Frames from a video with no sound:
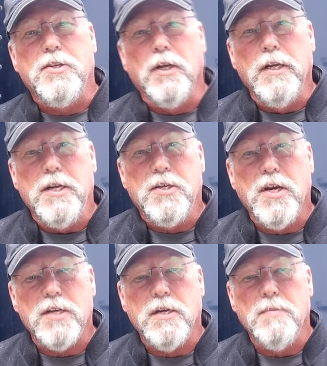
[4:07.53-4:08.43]
delete
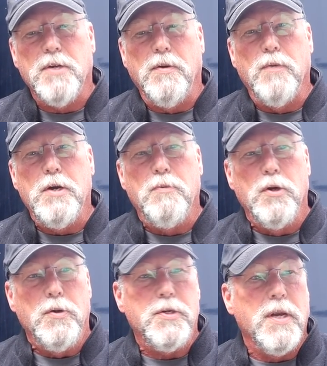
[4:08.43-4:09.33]
systems and
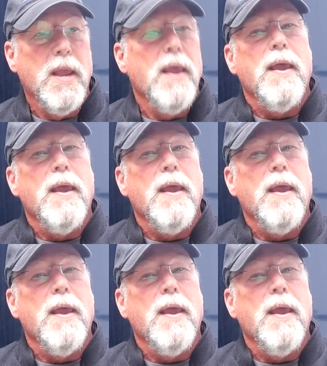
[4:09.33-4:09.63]
reroutes.